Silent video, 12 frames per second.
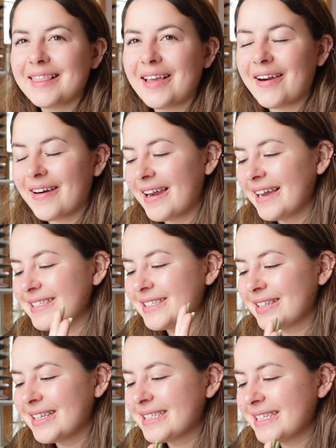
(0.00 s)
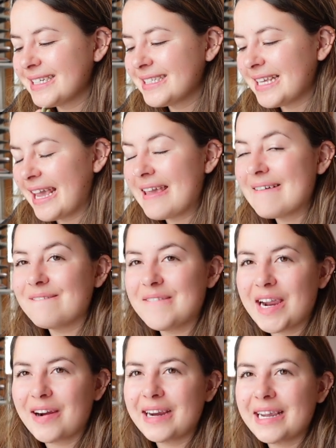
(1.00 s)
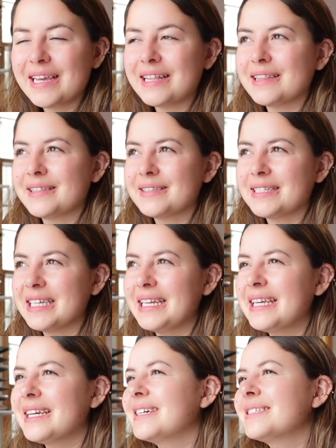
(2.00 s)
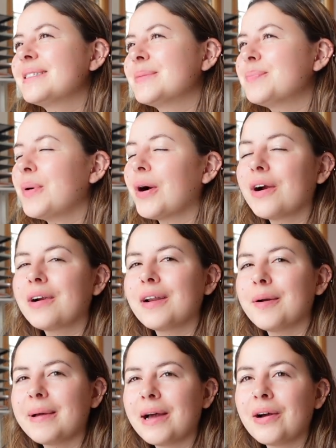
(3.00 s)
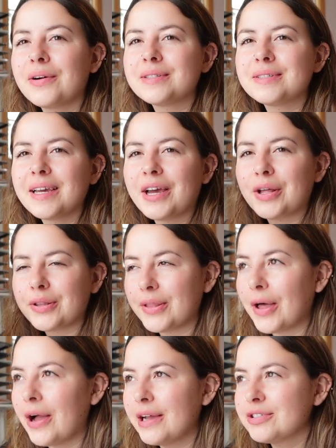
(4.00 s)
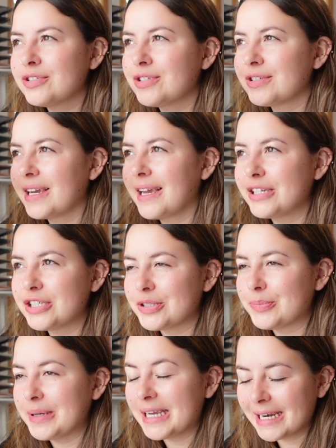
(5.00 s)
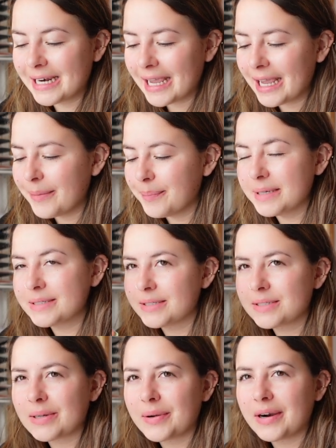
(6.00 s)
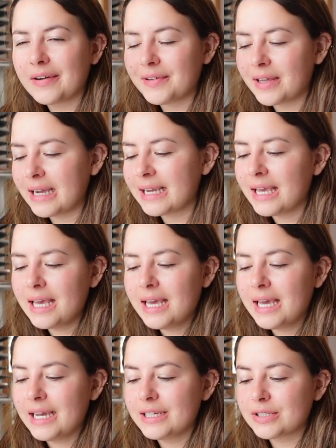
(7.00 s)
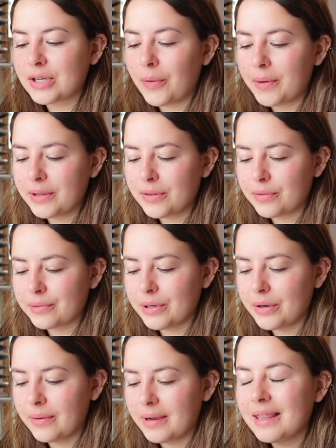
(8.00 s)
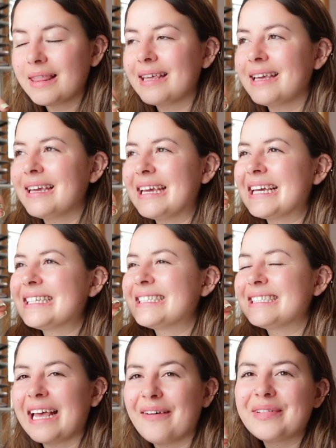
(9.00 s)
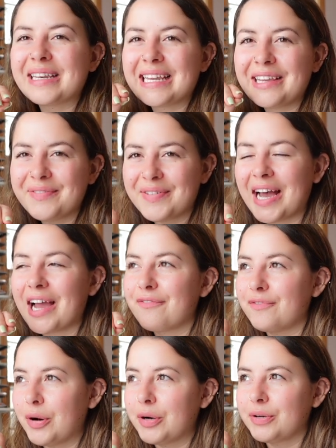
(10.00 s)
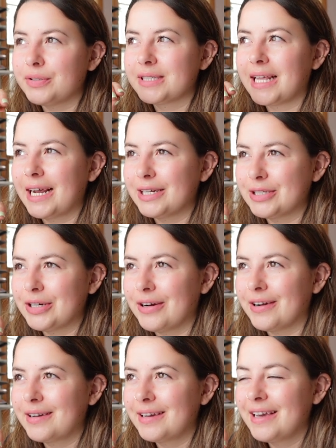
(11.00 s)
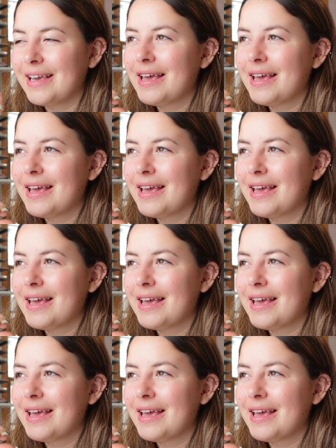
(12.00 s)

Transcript: All right, so this is a very tedious part about a launch and just being a business owner. I feel like it's going through the 75 photos that I took